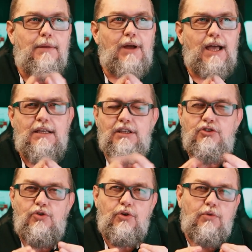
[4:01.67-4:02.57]
Creality
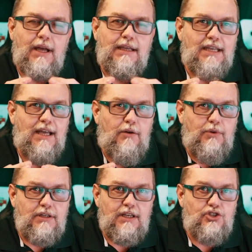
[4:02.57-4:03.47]
took great care
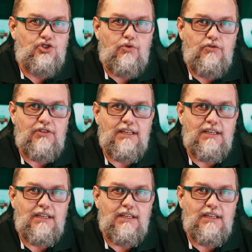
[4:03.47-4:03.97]
with the issue of